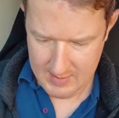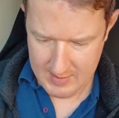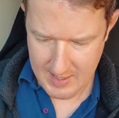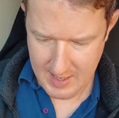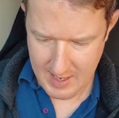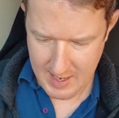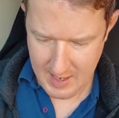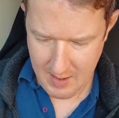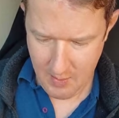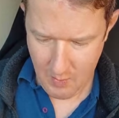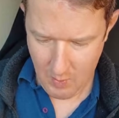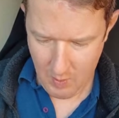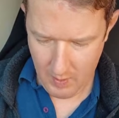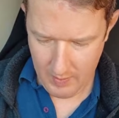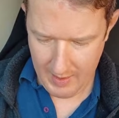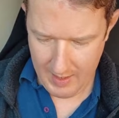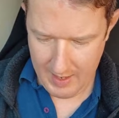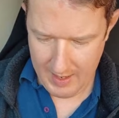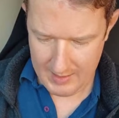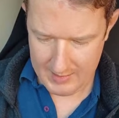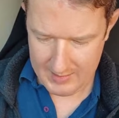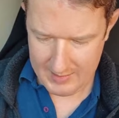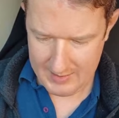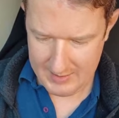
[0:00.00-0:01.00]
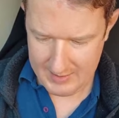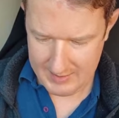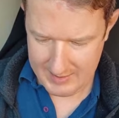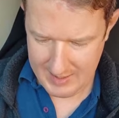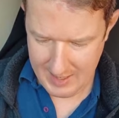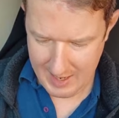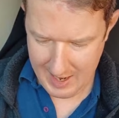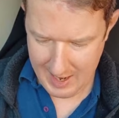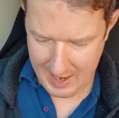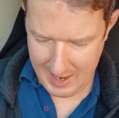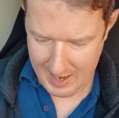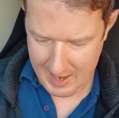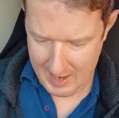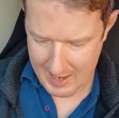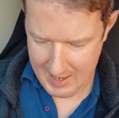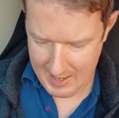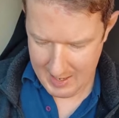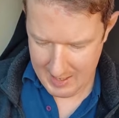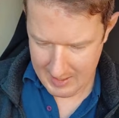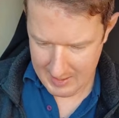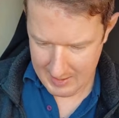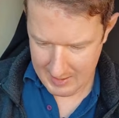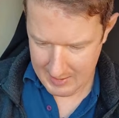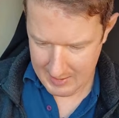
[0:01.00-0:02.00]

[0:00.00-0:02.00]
see what they say.